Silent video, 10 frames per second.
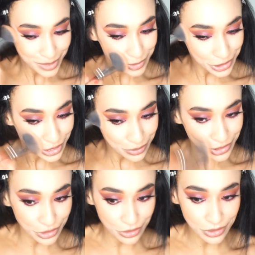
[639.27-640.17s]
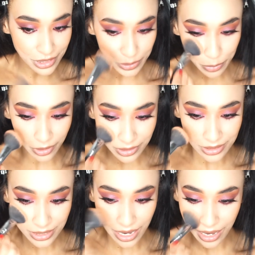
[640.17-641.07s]
going to use this
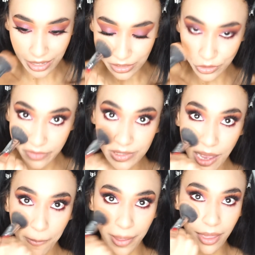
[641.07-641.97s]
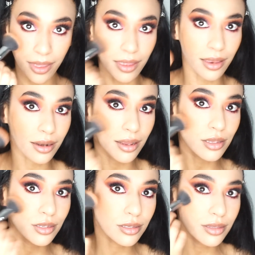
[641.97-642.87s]
bronzer and sort of tap it in
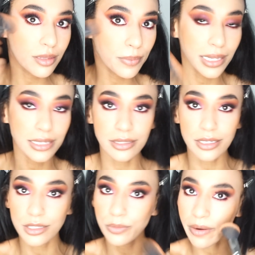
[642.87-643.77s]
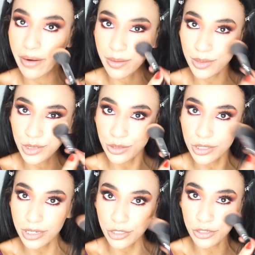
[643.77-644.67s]
the places where I would
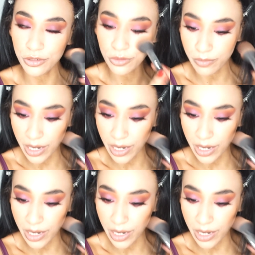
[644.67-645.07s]
usually do my